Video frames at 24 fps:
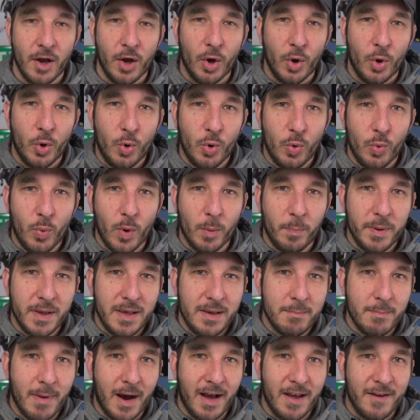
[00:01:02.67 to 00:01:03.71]
Who will be
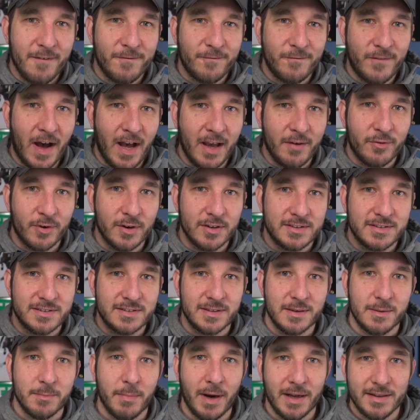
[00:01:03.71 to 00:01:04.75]
my favorites?
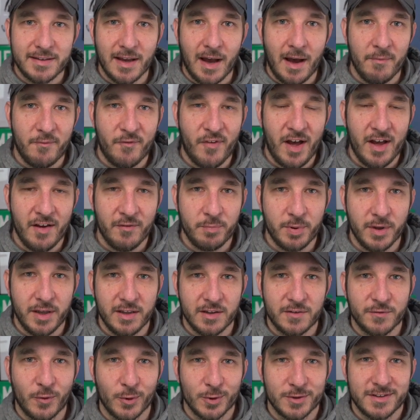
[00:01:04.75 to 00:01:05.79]
My top five
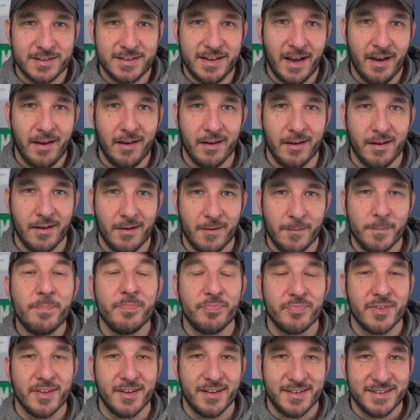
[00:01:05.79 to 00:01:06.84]
plays for today?
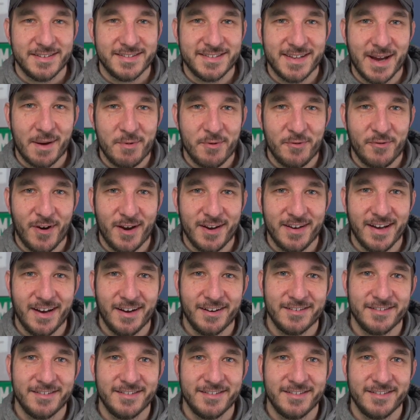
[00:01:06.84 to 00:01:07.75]
It's time to find out.